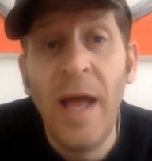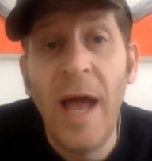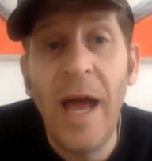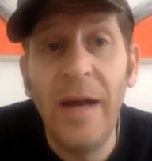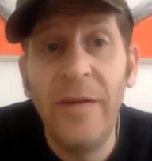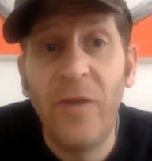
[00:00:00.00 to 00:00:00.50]

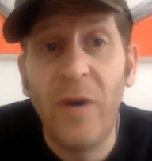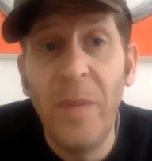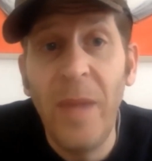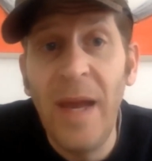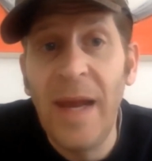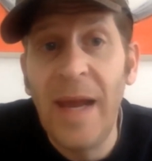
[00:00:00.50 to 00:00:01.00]
And from
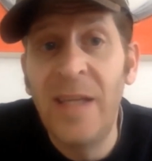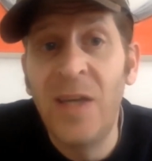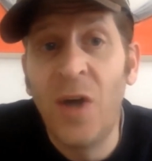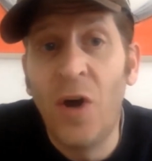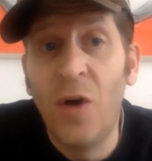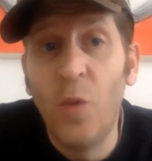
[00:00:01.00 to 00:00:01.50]
there later
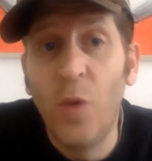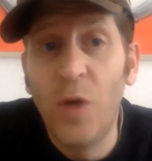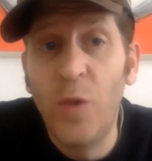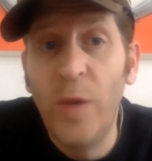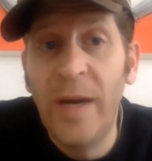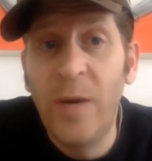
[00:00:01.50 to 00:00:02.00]
on,
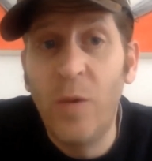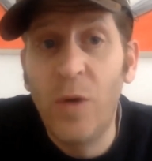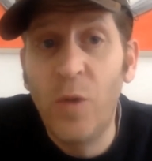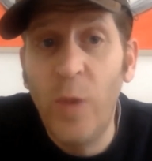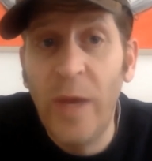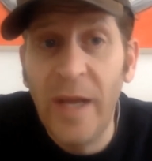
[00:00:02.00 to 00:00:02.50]
what we what
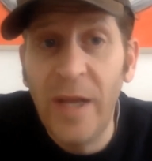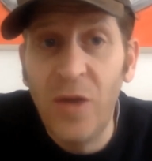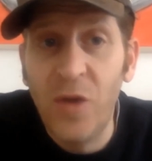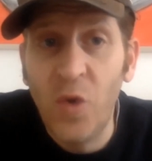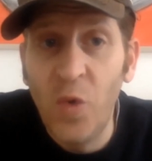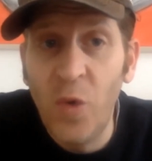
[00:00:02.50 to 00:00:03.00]
we can
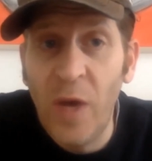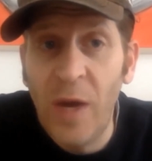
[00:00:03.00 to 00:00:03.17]
do,